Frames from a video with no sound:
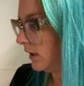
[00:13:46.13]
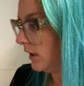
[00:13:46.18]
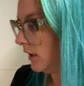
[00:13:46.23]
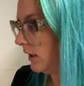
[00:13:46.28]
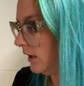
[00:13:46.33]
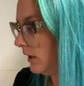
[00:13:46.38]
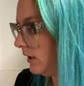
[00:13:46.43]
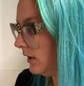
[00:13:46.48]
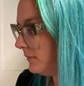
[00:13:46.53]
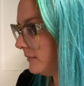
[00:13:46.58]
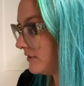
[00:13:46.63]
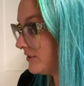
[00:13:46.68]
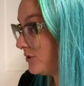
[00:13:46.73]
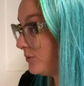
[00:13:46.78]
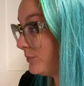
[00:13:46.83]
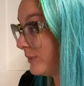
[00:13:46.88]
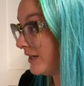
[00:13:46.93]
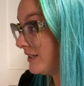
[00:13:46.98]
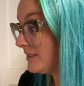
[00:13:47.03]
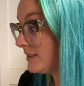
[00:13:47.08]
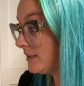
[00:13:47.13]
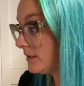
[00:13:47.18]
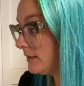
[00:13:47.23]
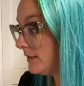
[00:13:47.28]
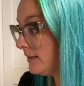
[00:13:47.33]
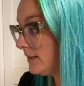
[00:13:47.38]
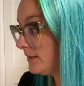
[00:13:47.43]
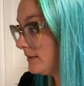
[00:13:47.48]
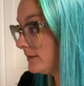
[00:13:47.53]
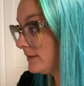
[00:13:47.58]
Um, so
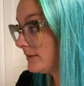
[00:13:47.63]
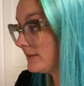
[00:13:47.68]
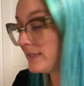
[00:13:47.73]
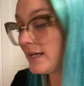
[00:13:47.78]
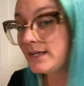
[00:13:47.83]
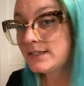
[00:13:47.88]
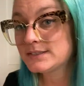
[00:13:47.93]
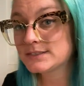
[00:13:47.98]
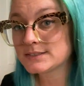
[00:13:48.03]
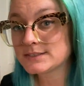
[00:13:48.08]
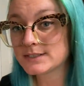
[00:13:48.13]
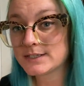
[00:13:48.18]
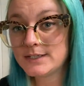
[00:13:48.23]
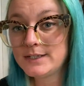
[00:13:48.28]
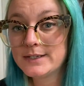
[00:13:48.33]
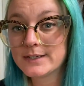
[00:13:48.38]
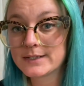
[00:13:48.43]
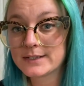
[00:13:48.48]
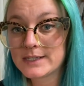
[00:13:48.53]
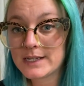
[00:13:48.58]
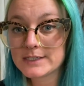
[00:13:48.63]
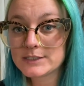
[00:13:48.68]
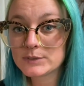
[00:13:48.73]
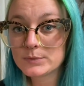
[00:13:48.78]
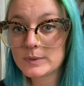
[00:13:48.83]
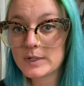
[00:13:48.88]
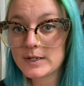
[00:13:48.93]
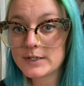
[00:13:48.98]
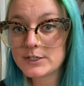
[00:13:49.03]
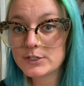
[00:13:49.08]
basically, that's it. That's
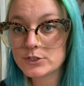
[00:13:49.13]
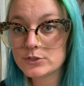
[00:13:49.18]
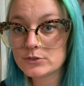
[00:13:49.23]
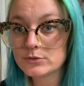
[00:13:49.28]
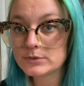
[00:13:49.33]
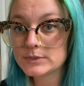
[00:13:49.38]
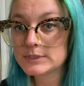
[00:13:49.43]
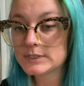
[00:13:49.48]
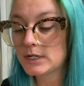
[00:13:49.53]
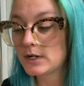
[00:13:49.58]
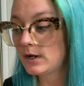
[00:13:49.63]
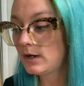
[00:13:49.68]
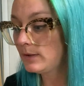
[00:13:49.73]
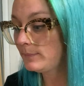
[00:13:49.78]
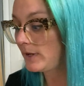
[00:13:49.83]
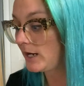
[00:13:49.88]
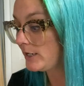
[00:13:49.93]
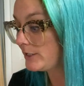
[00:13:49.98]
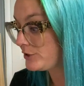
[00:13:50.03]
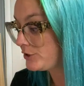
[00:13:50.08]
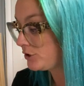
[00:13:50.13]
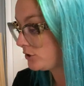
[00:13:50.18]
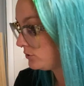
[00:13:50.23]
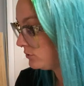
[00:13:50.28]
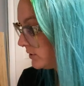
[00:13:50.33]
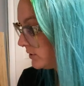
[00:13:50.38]
what I use. Um, I do